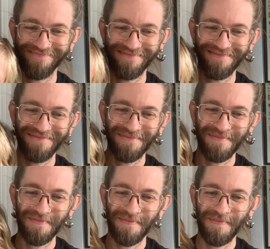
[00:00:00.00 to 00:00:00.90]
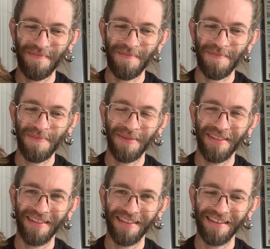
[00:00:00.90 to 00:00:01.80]

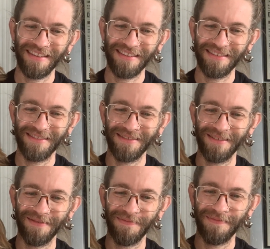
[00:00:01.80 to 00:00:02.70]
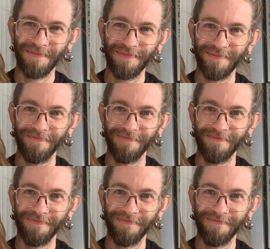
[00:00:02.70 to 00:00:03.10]
[no speech]